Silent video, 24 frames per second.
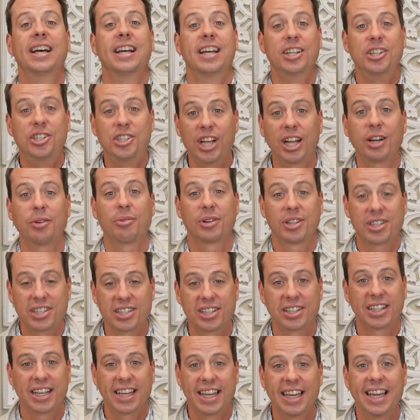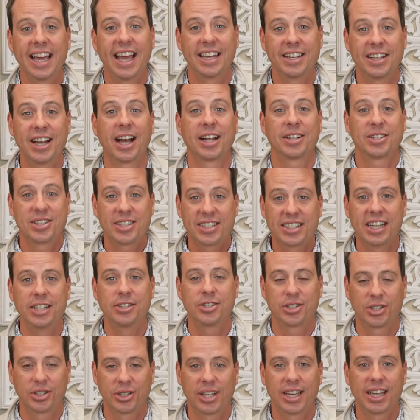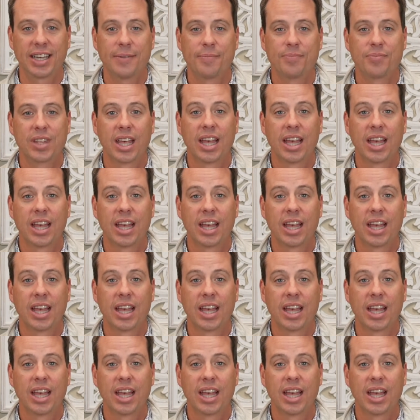generously and not stingily.